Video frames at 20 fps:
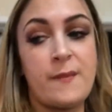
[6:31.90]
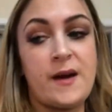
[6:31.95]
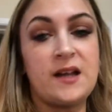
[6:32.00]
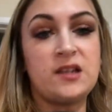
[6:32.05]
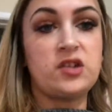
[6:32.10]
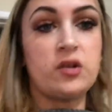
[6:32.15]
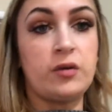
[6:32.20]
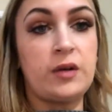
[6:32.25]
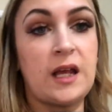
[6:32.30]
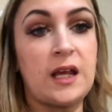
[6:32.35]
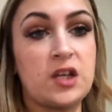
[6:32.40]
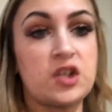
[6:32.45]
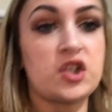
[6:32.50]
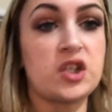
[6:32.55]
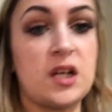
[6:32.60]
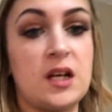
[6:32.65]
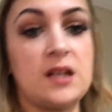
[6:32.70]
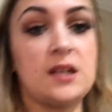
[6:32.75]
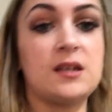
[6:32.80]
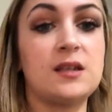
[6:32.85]
my
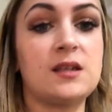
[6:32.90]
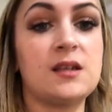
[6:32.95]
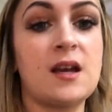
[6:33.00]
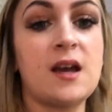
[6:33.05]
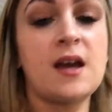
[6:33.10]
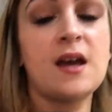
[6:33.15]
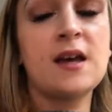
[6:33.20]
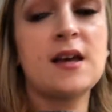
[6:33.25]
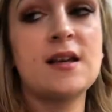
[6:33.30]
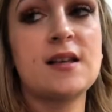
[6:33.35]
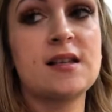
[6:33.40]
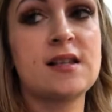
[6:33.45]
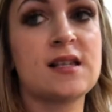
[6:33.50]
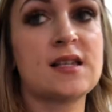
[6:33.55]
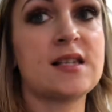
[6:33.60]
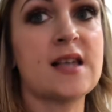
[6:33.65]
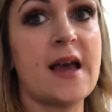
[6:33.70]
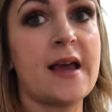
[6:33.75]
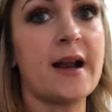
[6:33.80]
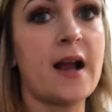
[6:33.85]
donation
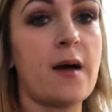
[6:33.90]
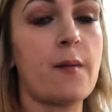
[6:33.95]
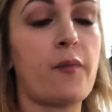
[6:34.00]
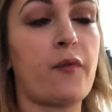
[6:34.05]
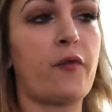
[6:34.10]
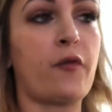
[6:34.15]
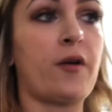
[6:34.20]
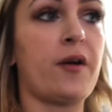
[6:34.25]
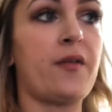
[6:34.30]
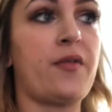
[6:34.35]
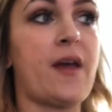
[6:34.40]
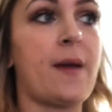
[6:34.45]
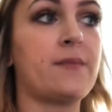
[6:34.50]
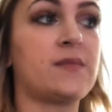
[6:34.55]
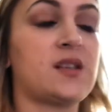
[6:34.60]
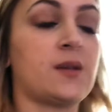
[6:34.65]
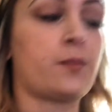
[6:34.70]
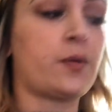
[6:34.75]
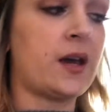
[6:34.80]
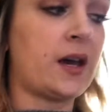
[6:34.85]
set up for them
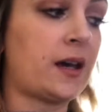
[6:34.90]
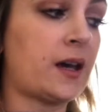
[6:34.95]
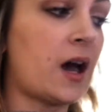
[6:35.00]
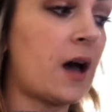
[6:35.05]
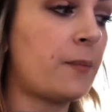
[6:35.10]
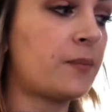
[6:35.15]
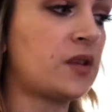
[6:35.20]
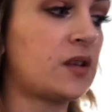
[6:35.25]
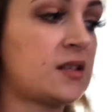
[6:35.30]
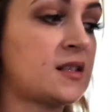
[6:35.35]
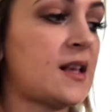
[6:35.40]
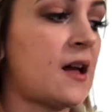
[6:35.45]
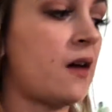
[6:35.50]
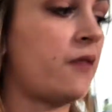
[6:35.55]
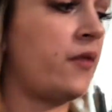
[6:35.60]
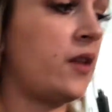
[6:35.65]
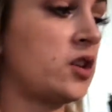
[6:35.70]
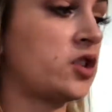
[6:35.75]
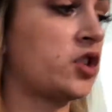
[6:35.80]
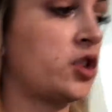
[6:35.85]
to pick up. The
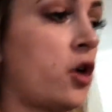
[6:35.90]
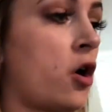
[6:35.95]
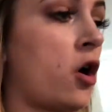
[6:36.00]
Salvation